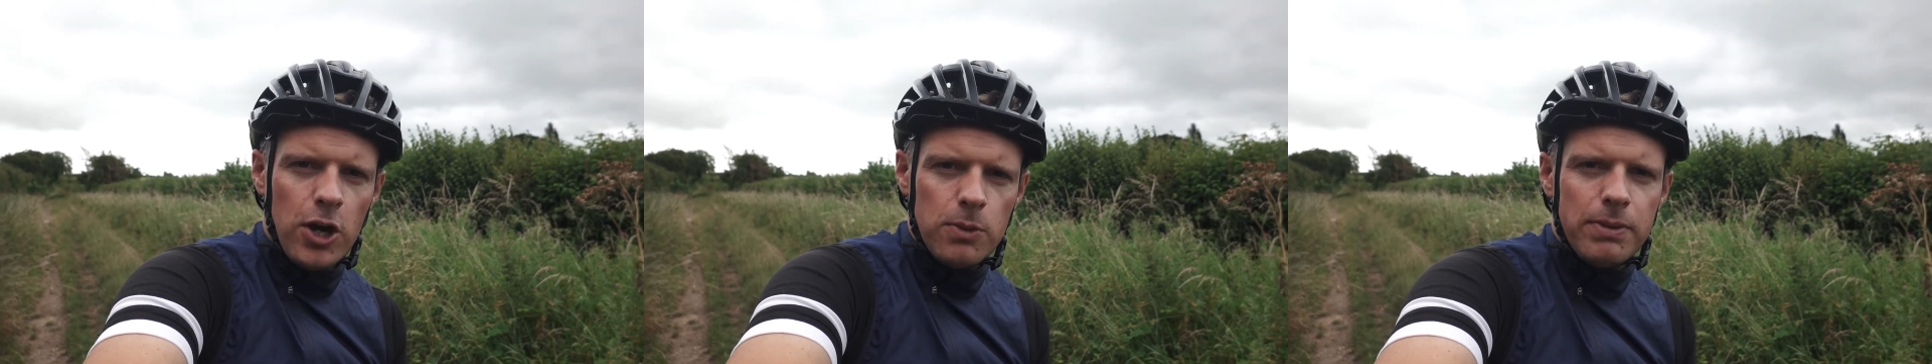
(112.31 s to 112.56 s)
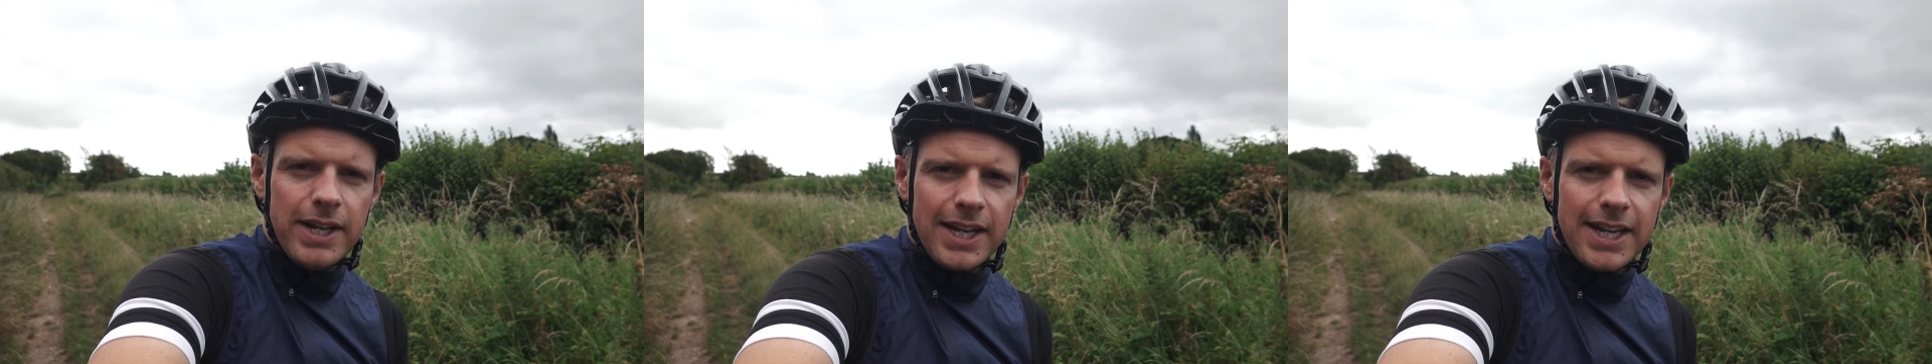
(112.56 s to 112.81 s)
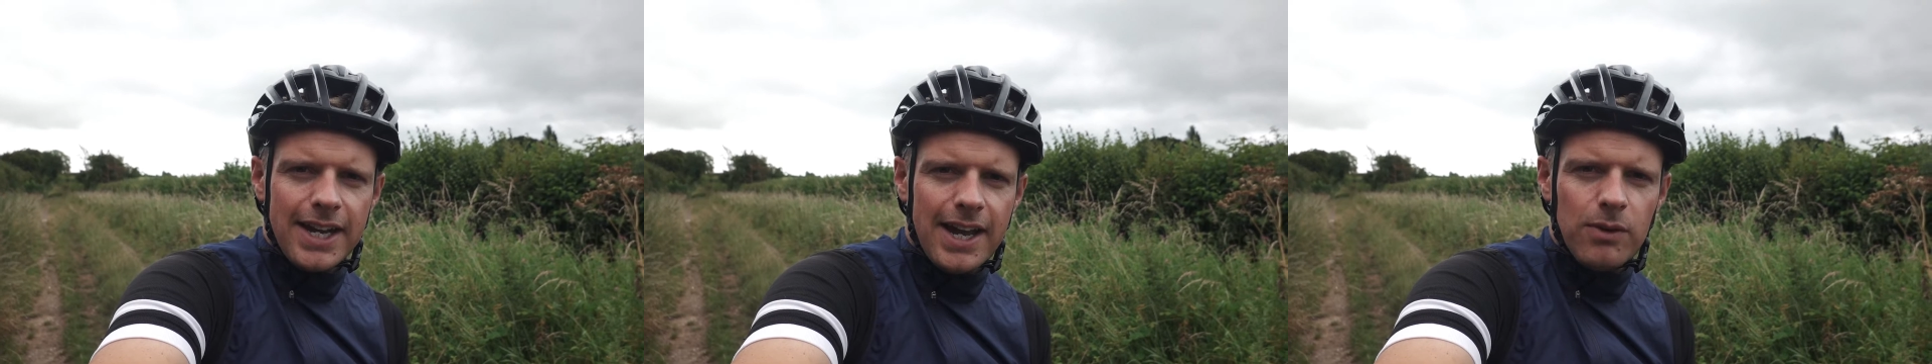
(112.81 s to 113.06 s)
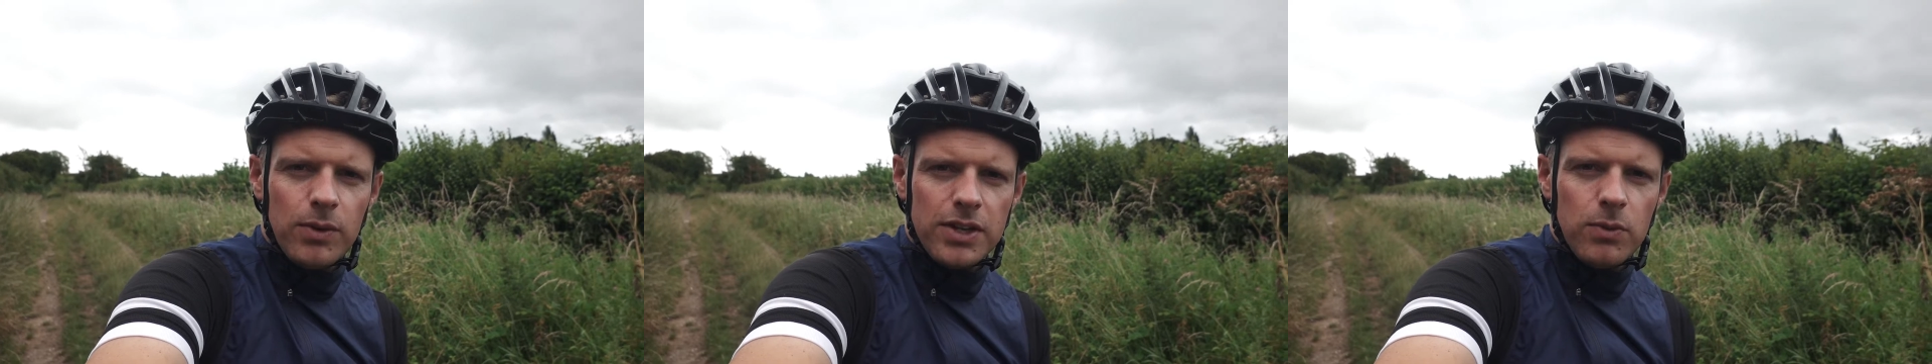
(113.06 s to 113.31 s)
open it, get
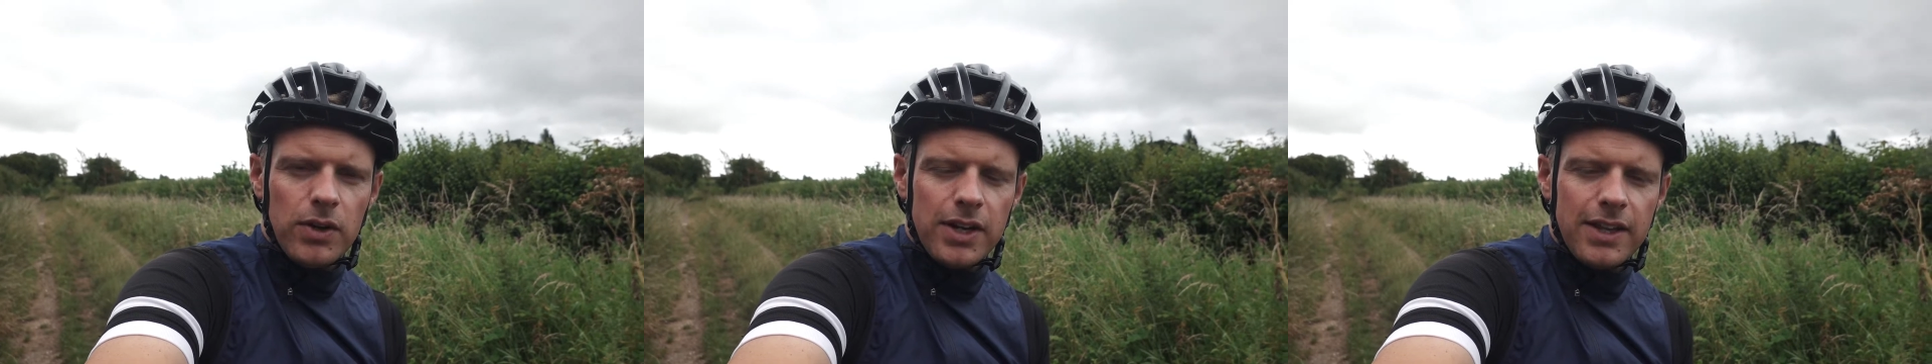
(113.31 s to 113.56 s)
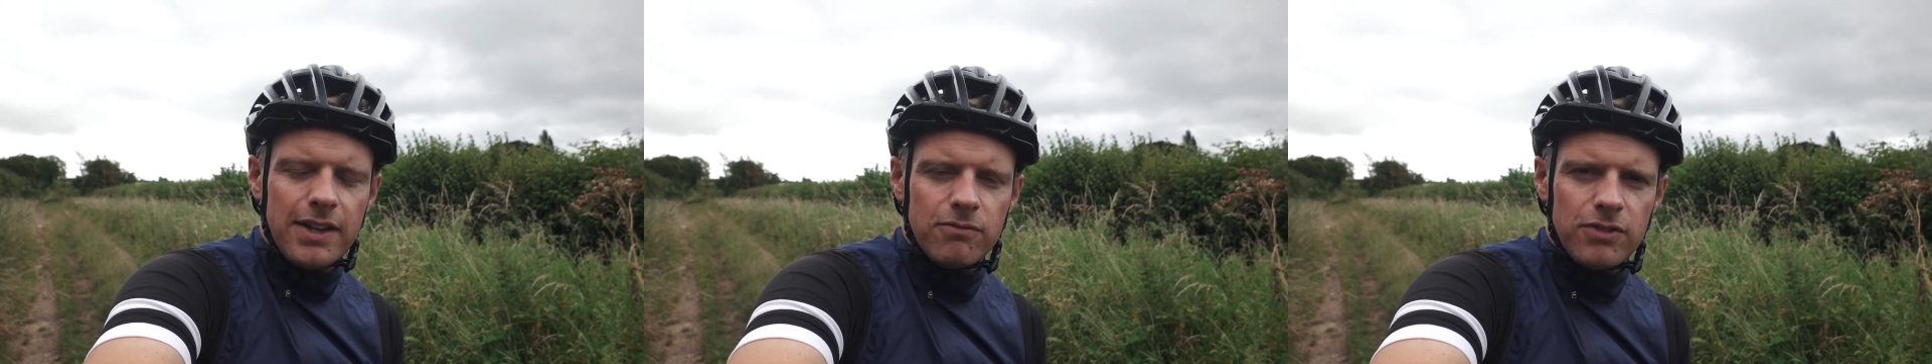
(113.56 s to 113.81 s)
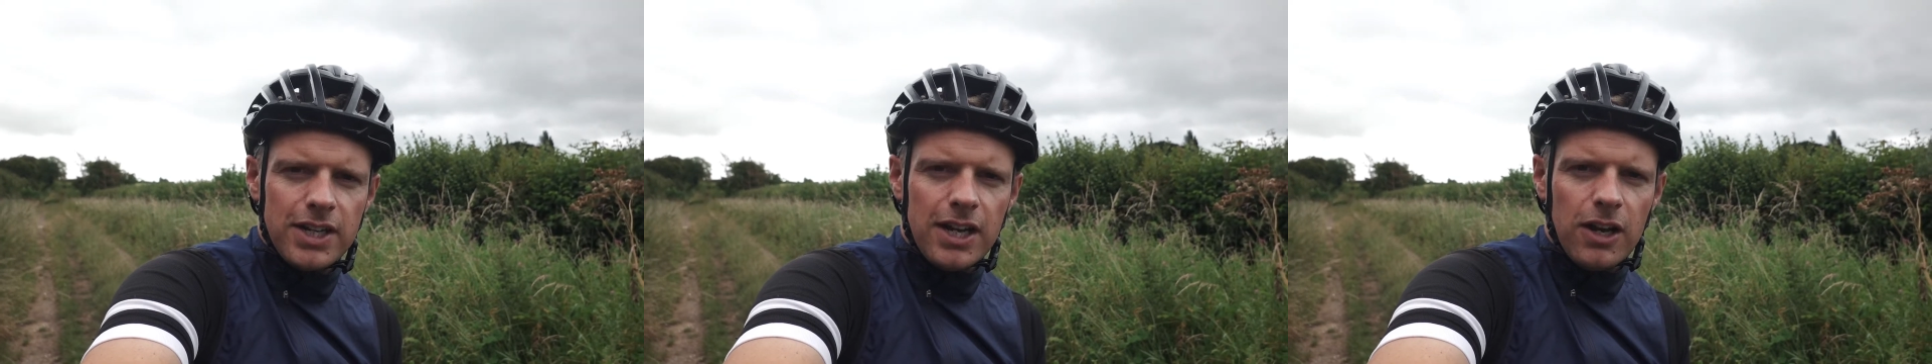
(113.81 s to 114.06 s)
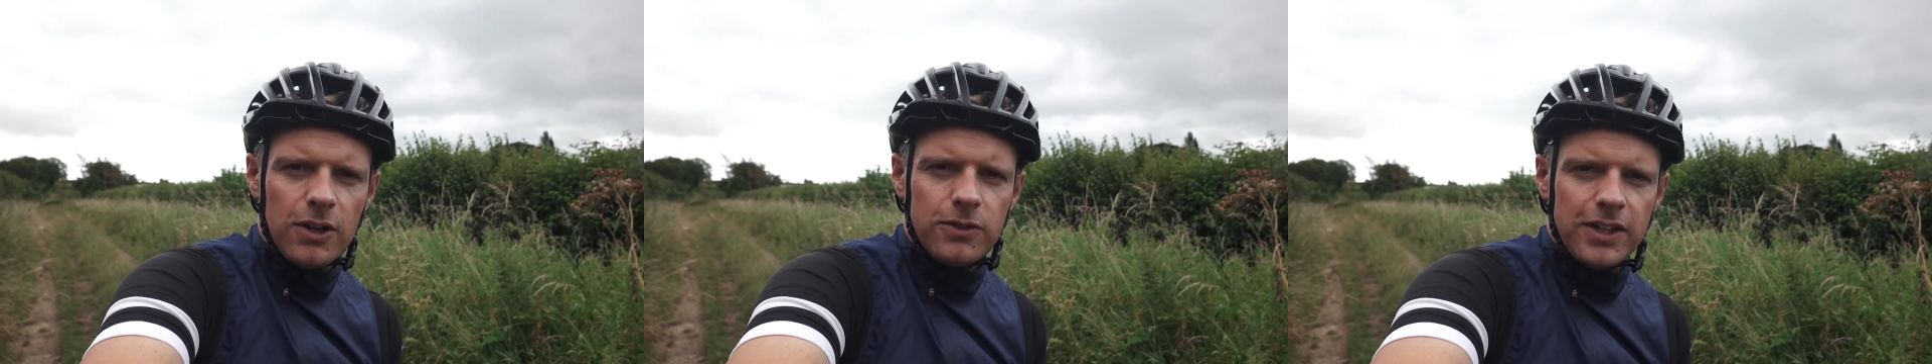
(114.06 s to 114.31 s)
out what you want, and then
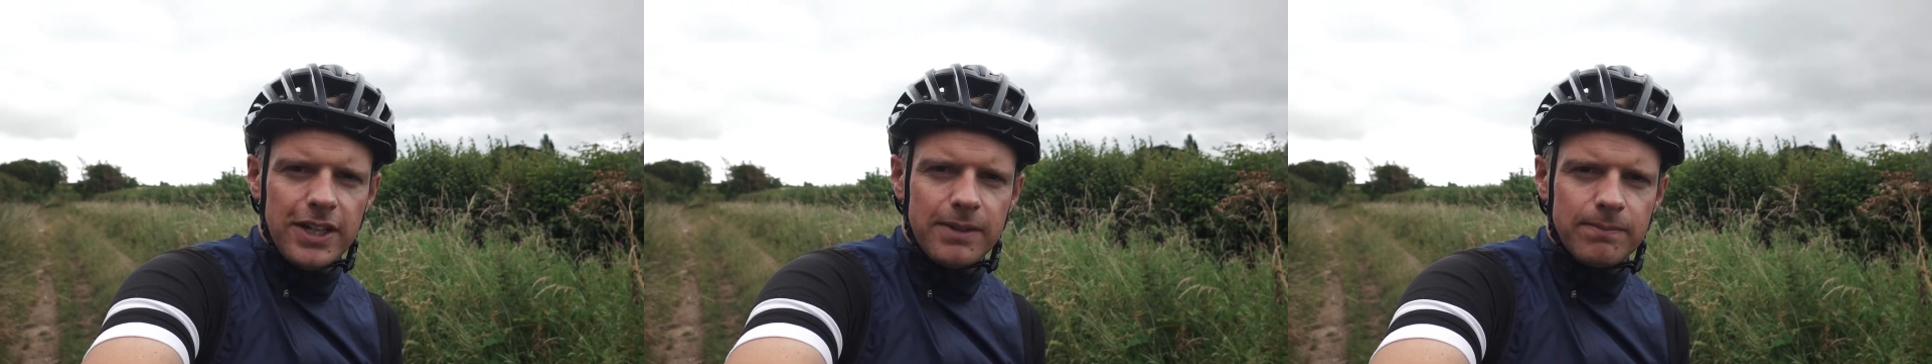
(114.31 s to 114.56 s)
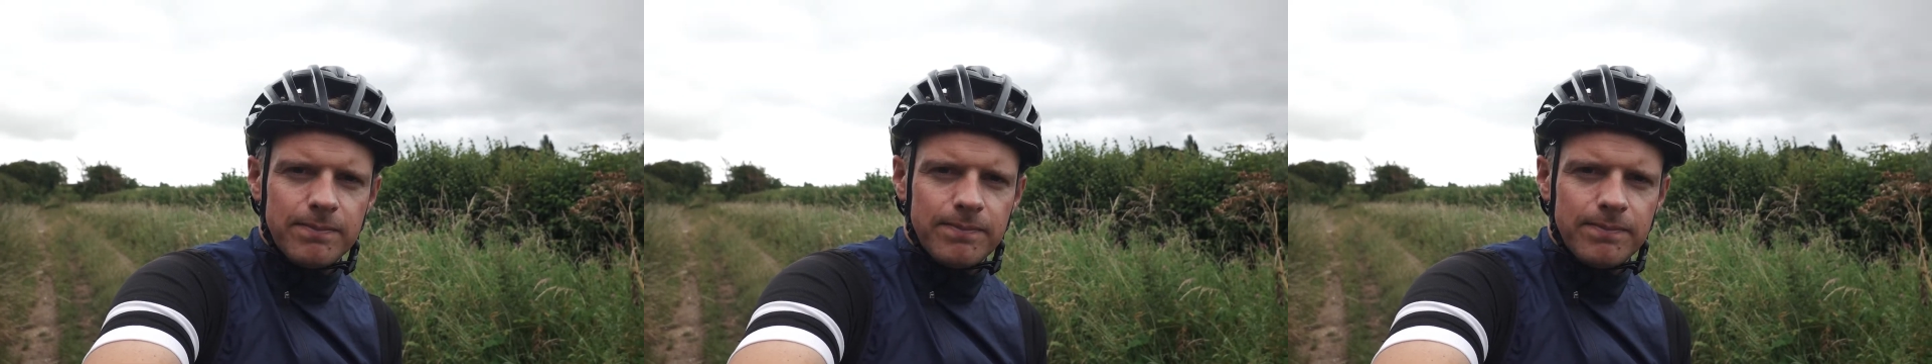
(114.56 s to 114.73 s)
reclose it.